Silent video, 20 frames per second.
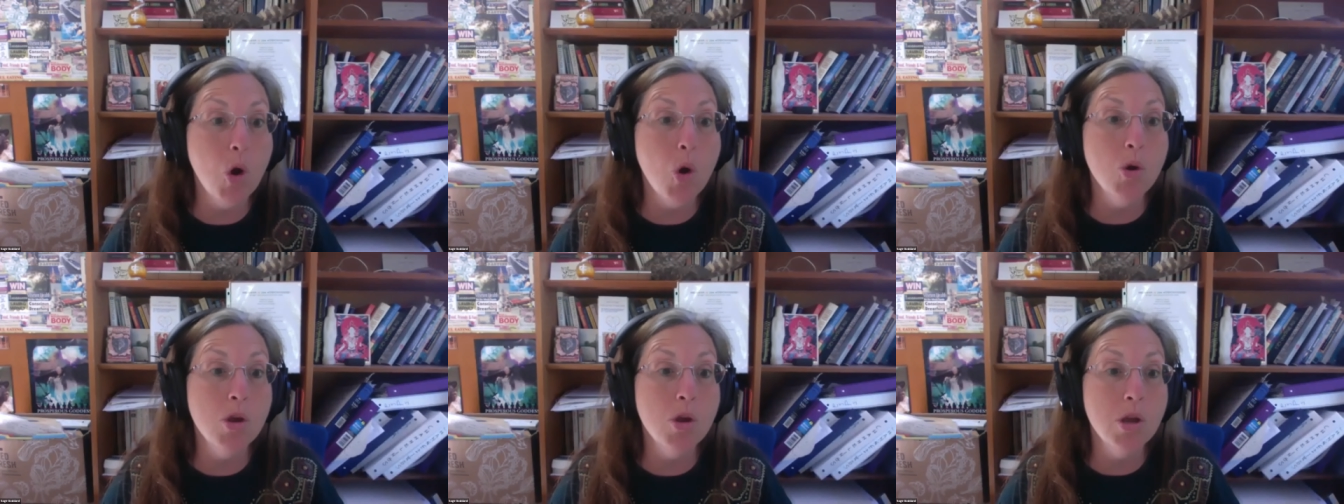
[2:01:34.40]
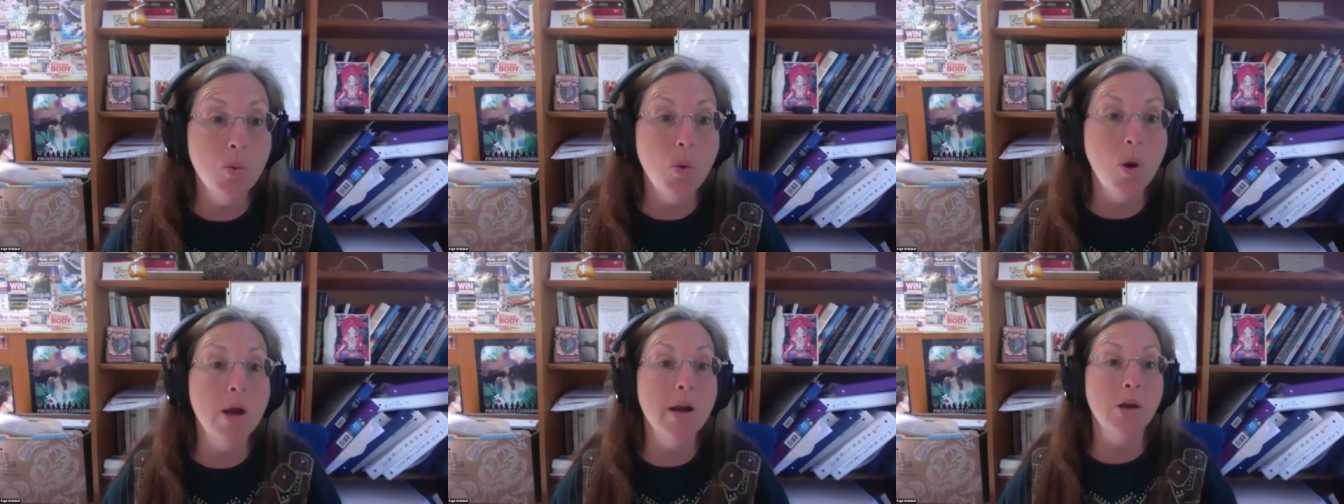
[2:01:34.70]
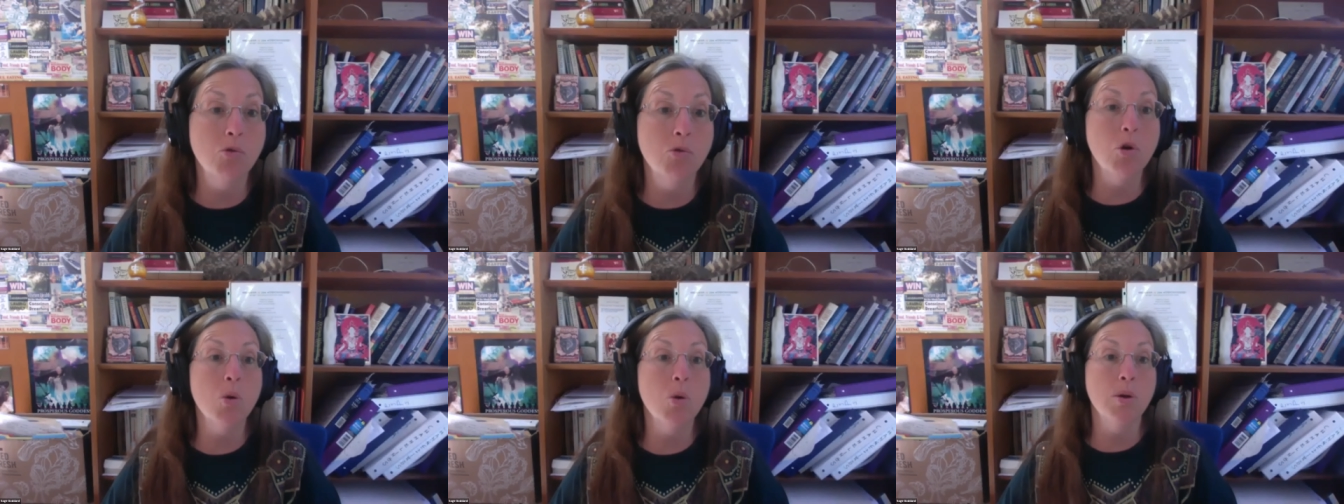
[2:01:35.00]
you want to
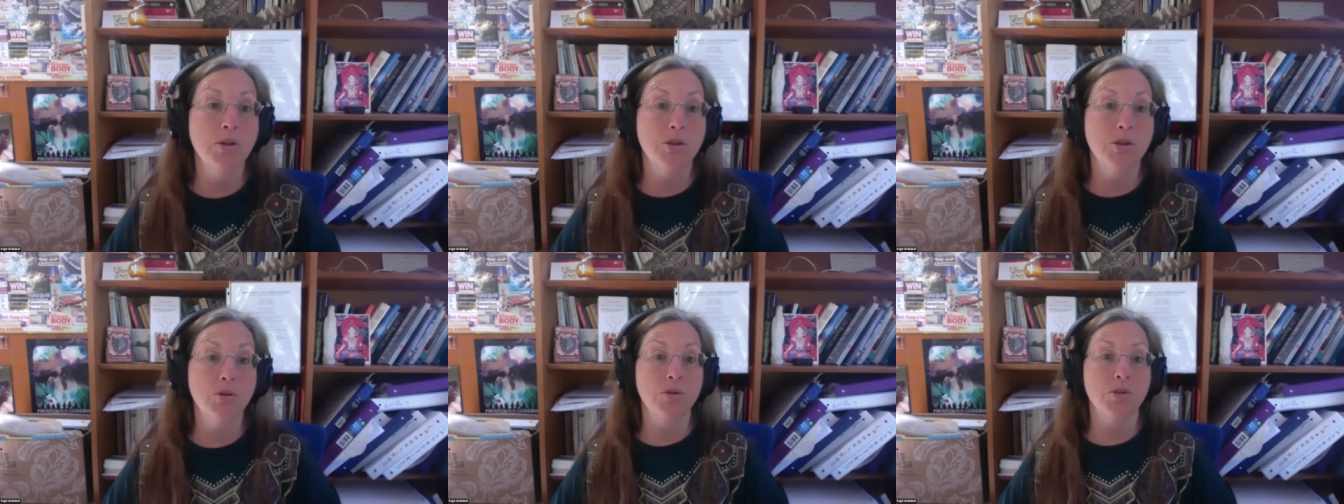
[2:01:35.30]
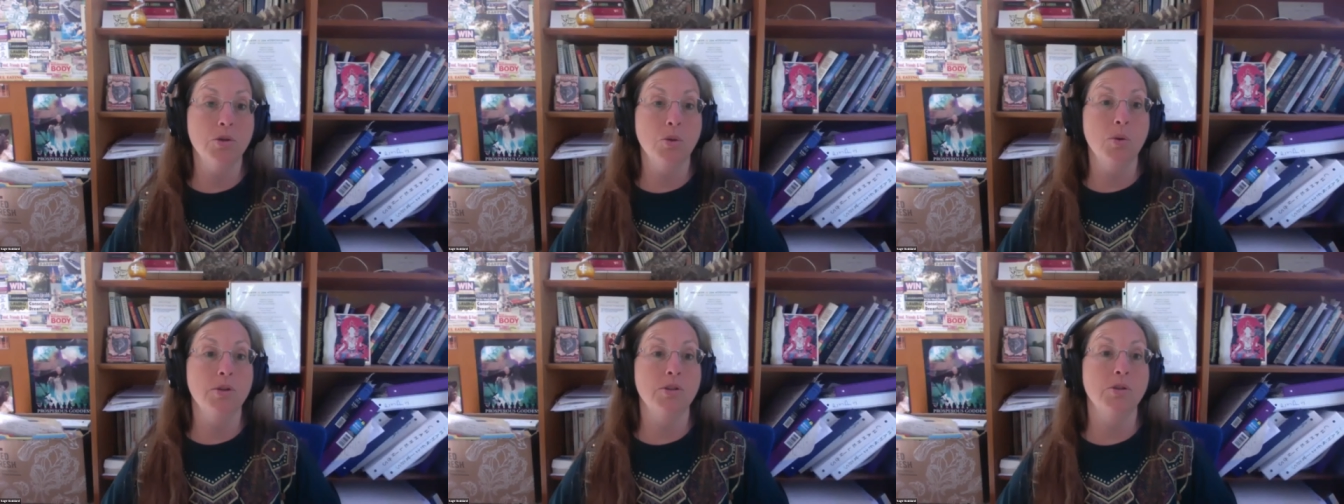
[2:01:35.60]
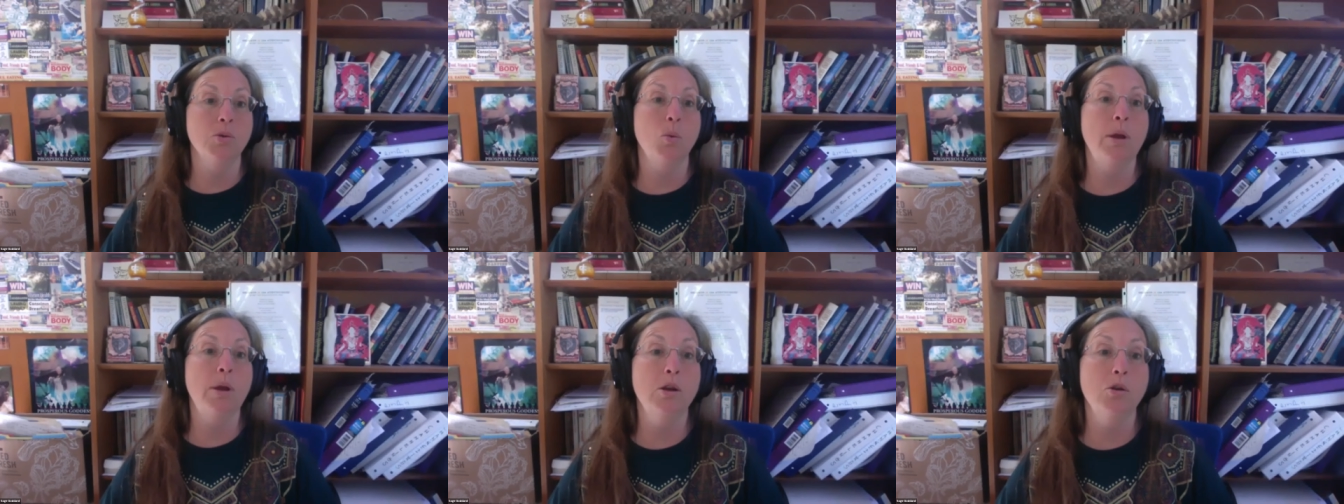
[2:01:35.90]
grow it too, so it's
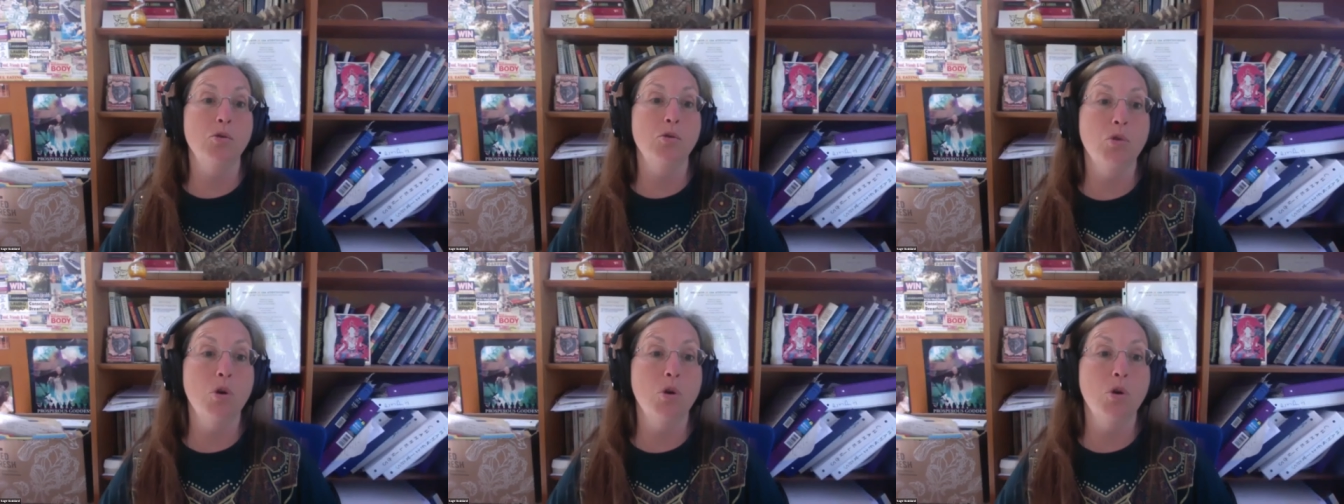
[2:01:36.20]
a way to grow.